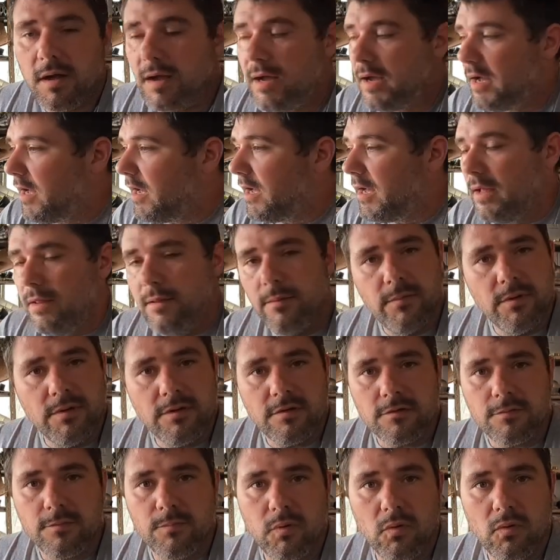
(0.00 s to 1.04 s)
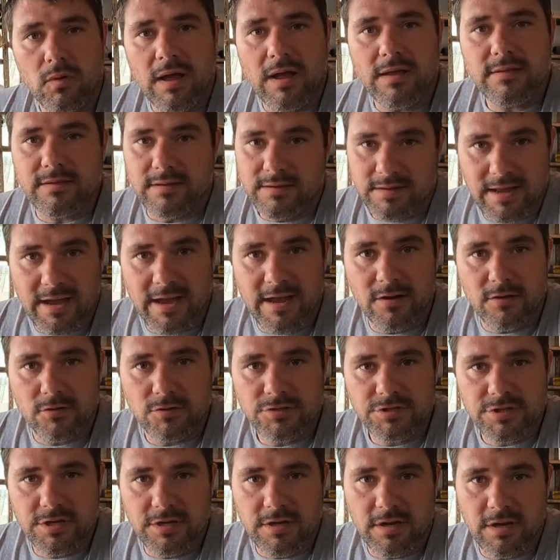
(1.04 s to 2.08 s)
let me just pull out the dyno
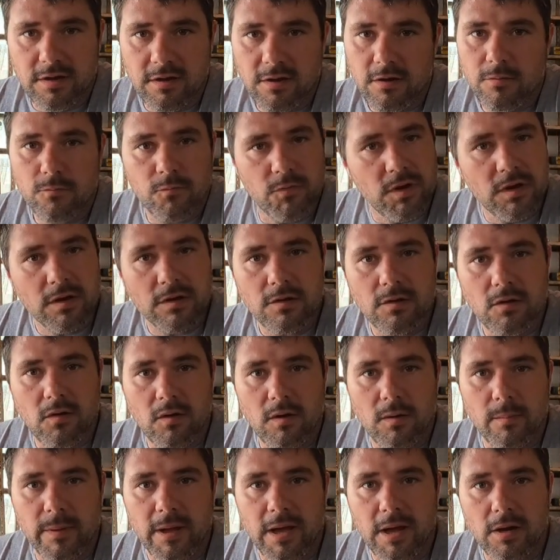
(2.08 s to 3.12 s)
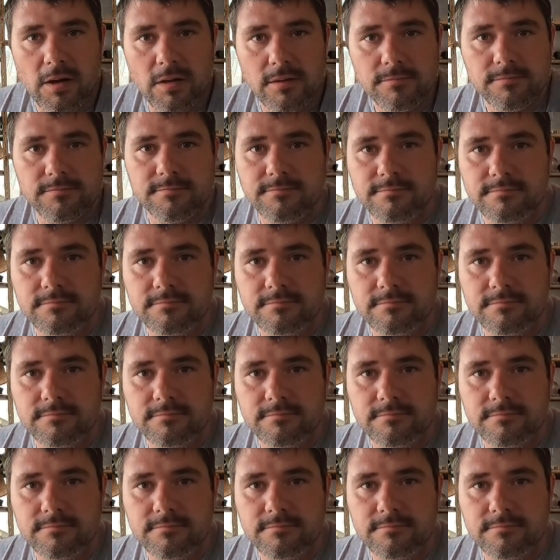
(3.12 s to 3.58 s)
sheet here and we can talk about it.